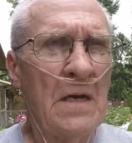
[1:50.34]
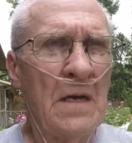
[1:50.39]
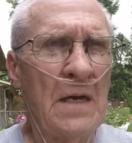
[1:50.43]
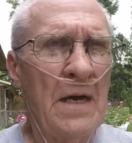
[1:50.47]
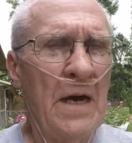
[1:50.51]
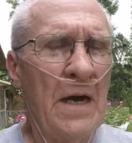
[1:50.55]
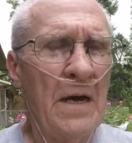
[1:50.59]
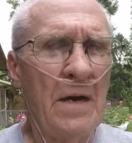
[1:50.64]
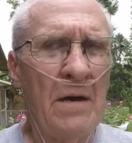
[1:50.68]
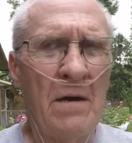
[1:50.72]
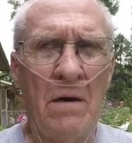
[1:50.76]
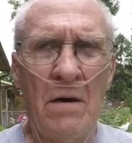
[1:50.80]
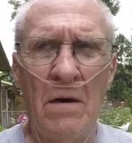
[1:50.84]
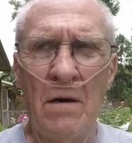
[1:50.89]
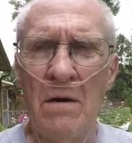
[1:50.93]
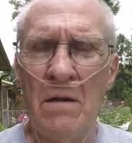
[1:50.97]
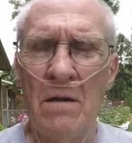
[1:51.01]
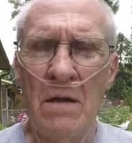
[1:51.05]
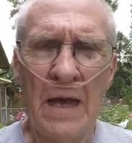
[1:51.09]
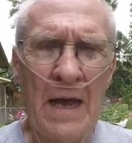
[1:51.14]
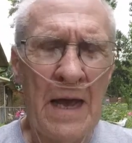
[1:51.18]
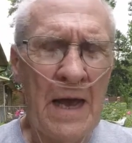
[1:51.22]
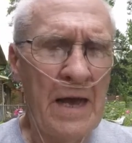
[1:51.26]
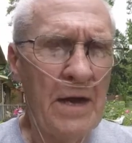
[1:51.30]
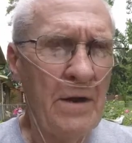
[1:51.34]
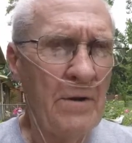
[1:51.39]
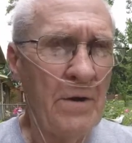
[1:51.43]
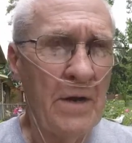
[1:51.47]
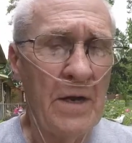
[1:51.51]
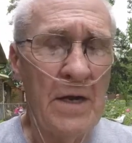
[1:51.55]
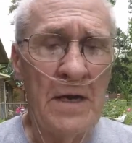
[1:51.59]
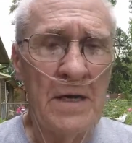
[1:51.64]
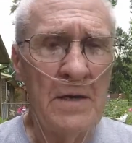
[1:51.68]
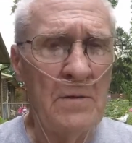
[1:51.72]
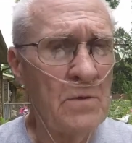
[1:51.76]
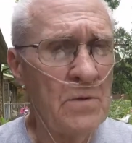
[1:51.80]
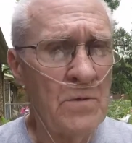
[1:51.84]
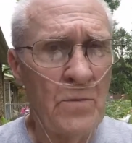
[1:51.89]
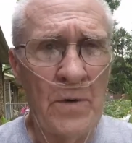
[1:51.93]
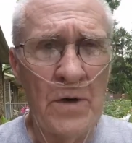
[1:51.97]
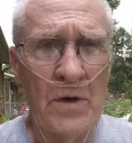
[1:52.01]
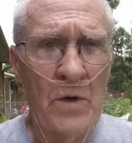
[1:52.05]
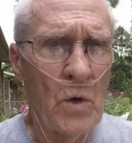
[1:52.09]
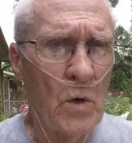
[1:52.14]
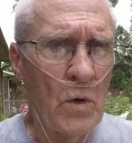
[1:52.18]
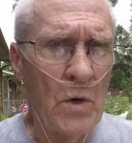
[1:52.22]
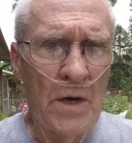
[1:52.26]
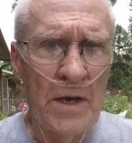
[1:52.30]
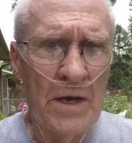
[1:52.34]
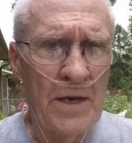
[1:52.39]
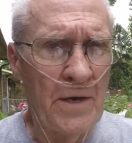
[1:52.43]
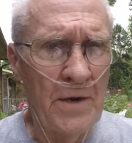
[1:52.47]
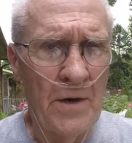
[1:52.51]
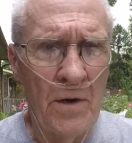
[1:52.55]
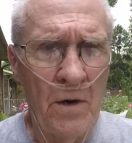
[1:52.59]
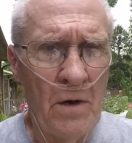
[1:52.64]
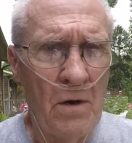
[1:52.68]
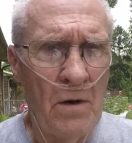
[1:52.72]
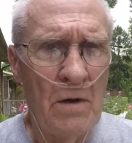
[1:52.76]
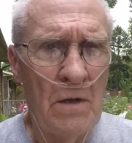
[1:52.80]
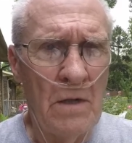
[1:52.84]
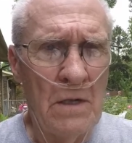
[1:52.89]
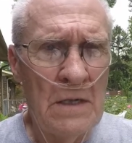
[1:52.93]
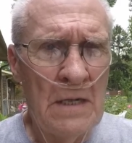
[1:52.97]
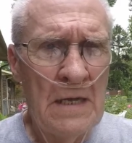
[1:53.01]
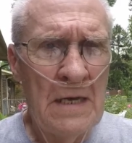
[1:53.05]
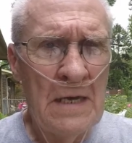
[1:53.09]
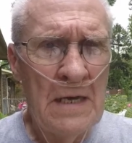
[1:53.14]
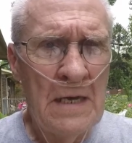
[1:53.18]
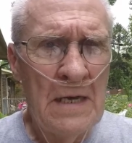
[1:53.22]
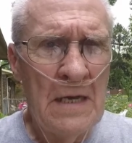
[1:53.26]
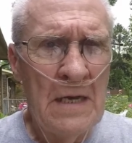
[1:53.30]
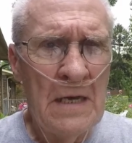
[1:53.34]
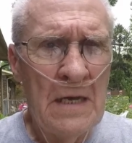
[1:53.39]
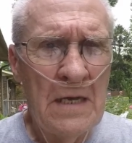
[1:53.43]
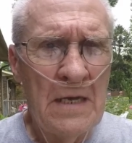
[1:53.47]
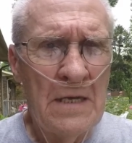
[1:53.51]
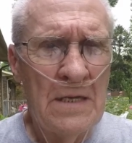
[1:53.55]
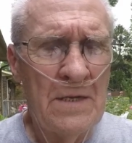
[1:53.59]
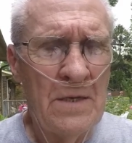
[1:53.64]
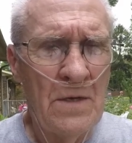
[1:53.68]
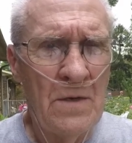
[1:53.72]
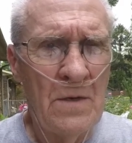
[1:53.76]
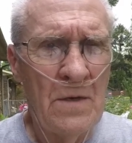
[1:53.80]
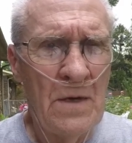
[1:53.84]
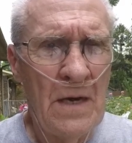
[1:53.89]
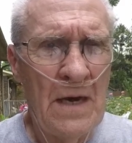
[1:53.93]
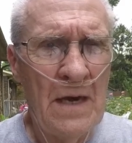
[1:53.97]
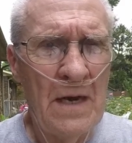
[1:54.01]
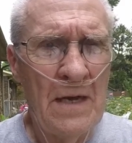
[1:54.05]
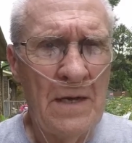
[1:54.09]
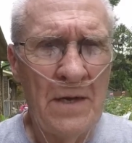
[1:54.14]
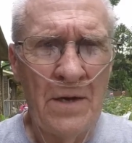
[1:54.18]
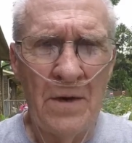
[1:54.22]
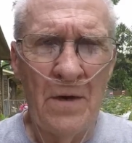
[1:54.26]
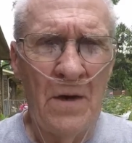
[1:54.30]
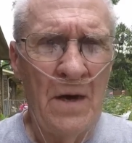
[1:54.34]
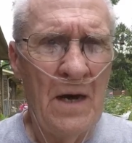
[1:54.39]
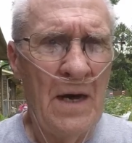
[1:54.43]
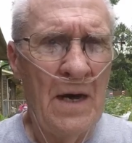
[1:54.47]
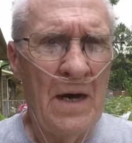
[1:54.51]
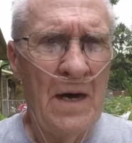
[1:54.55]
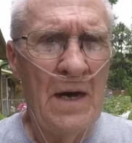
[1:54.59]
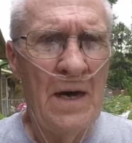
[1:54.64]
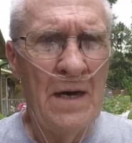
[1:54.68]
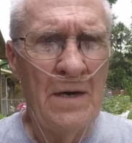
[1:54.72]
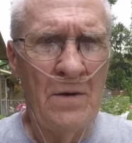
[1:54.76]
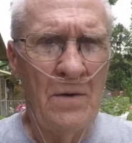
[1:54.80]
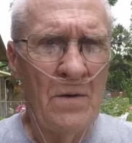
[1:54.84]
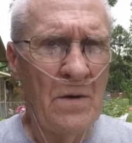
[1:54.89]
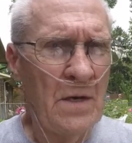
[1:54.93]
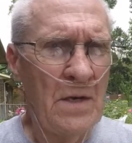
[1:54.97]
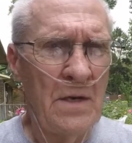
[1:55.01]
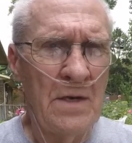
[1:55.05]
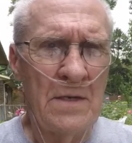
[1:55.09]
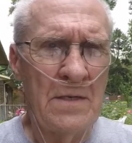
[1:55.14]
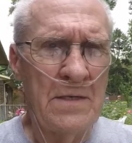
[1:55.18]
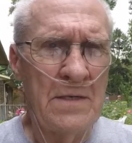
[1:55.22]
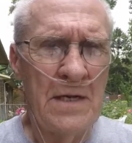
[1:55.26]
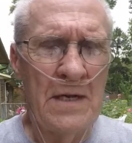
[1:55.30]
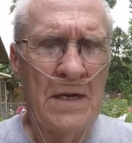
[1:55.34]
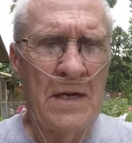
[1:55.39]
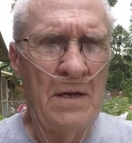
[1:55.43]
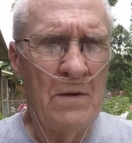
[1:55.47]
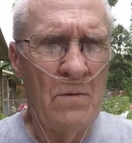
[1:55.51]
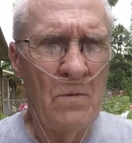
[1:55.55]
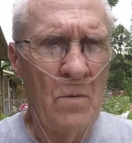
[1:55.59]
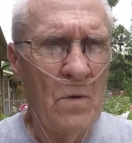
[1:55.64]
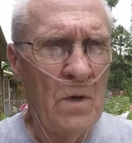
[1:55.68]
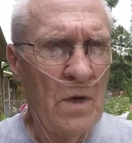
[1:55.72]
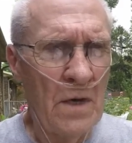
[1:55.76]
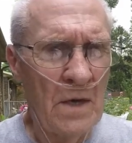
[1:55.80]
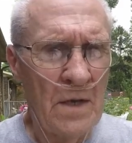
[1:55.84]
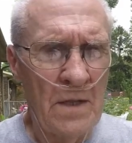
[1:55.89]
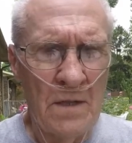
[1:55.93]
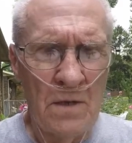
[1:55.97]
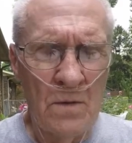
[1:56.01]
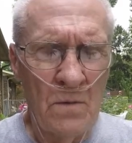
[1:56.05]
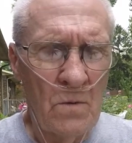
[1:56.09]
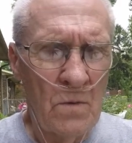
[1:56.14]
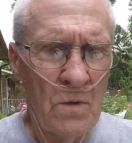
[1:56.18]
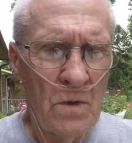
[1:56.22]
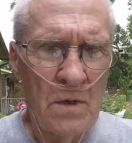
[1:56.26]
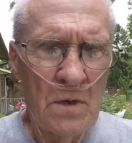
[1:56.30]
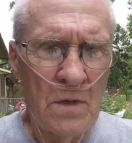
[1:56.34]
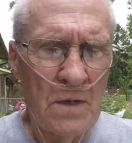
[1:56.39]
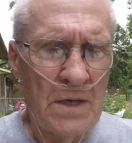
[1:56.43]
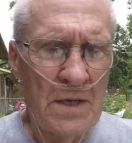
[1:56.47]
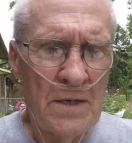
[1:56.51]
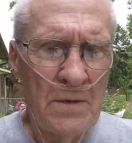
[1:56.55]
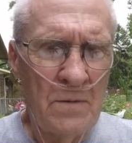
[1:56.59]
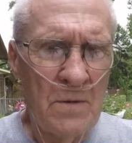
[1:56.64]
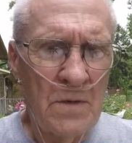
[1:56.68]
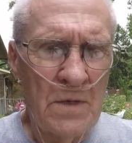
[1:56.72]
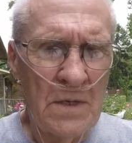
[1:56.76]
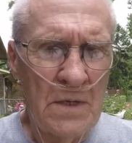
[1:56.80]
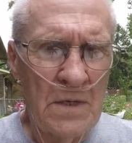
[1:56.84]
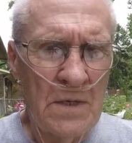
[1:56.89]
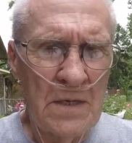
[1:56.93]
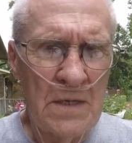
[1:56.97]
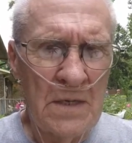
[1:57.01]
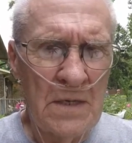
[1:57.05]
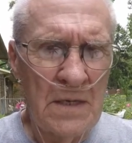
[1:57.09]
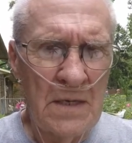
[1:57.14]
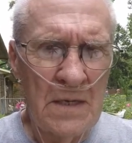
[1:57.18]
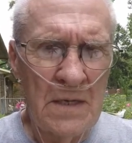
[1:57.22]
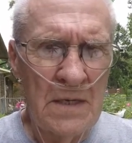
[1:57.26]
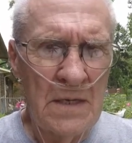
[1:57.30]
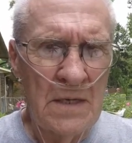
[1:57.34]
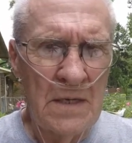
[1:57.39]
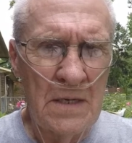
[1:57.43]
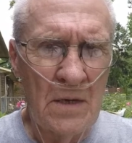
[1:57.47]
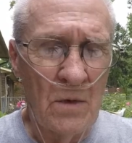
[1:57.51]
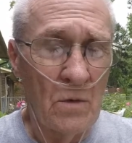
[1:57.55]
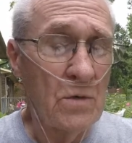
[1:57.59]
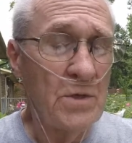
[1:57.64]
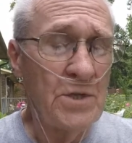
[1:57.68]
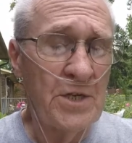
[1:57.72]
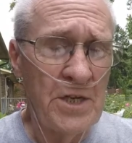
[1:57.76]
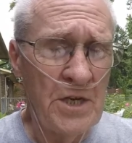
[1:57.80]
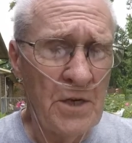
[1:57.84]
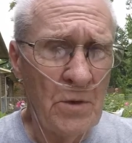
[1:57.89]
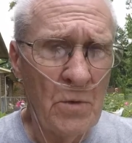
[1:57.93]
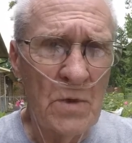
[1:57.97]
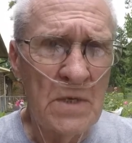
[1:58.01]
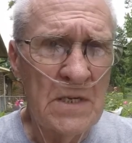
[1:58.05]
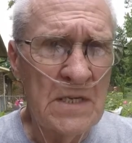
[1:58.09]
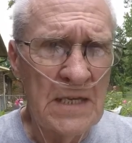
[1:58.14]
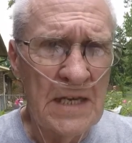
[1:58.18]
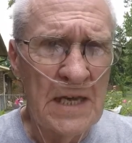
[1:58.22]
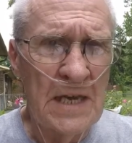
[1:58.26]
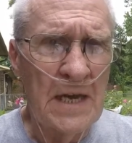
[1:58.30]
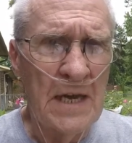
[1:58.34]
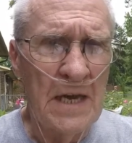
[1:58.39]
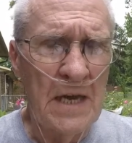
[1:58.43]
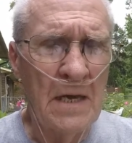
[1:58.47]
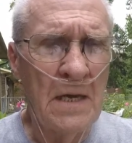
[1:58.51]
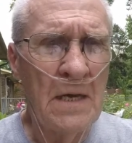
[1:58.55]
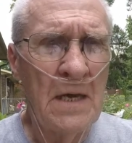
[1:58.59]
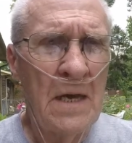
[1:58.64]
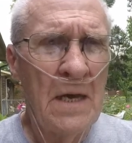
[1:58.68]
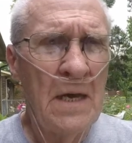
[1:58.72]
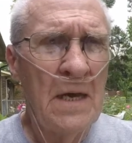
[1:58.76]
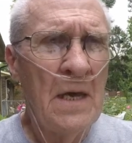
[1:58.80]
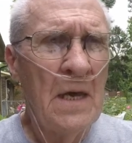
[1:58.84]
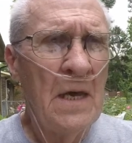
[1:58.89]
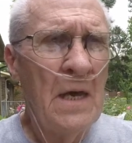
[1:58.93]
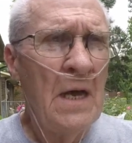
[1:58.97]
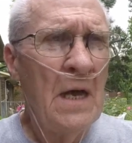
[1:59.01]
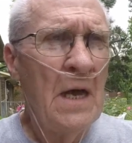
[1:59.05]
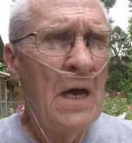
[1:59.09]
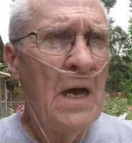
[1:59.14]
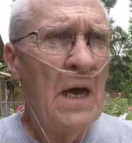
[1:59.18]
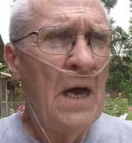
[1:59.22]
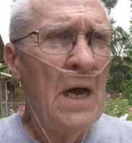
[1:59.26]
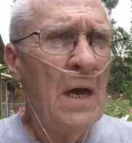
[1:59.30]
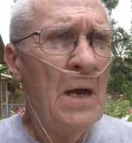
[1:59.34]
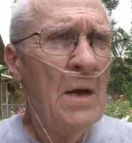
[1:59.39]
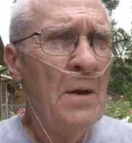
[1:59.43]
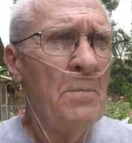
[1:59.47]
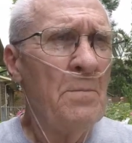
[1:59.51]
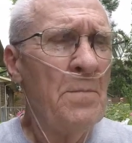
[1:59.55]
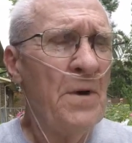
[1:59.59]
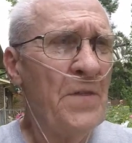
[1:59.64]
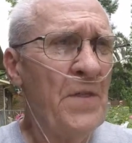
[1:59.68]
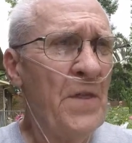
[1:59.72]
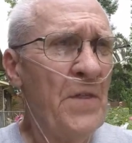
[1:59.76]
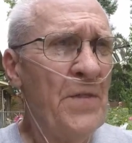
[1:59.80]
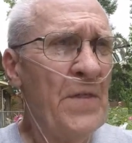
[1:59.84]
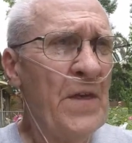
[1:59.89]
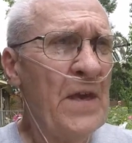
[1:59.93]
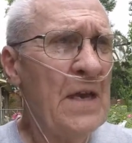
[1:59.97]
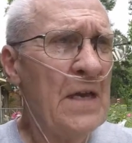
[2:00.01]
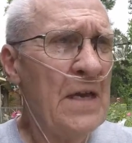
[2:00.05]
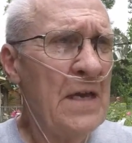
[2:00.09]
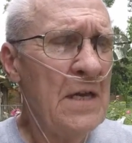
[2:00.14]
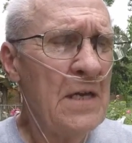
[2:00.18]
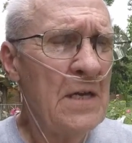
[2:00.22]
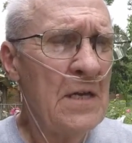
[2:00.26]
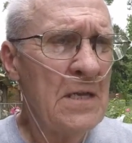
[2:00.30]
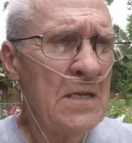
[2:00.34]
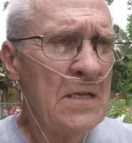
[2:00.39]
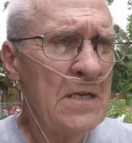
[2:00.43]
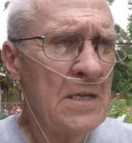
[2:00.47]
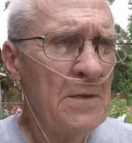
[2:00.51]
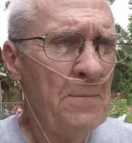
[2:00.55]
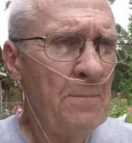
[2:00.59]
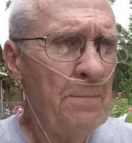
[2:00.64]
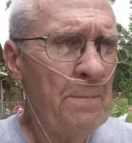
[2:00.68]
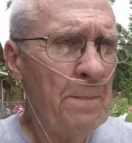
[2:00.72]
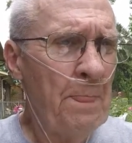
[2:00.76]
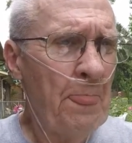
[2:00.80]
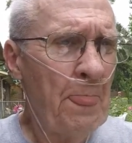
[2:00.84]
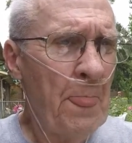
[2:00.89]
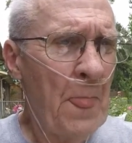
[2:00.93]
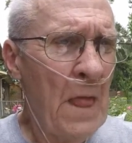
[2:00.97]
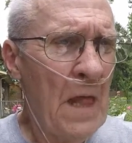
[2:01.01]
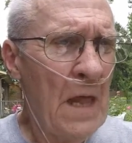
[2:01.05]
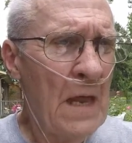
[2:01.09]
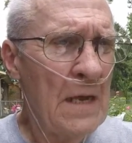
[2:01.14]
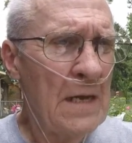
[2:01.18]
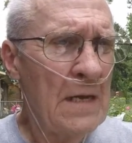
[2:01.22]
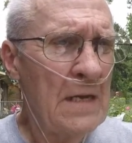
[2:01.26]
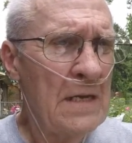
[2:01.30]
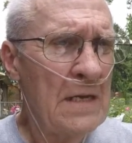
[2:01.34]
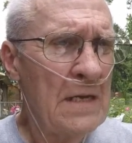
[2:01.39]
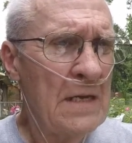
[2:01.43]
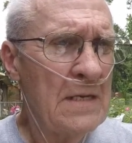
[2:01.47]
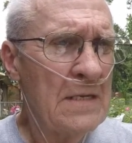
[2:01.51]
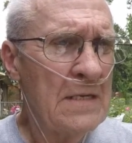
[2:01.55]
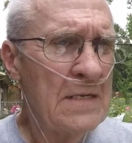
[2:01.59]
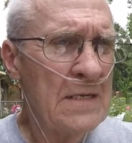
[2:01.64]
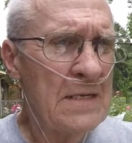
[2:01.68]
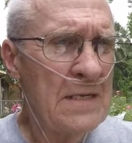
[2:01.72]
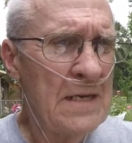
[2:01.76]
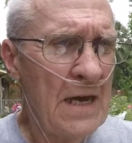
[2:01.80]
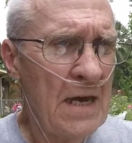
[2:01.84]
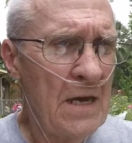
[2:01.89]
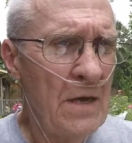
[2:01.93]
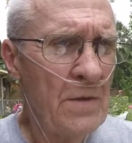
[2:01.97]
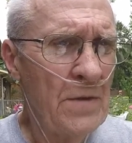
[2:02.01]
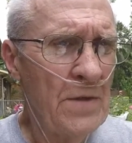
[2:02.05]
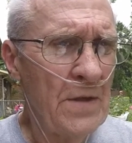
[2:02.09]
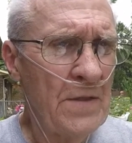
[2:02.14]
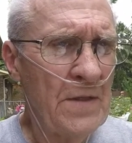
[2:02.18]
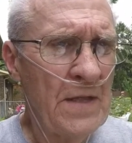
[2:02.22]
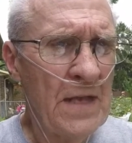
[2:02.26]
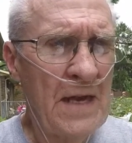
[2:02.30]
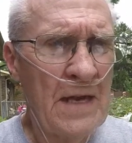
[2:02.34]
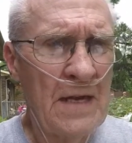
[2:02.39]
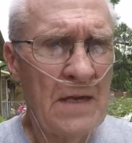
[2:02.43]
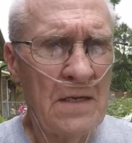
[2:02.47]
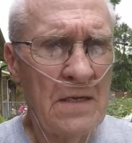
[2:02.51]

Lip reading: Got all angry, and he was recording it all. So you know, I don't understand what in the world he was or she was thinking. But the thing is now that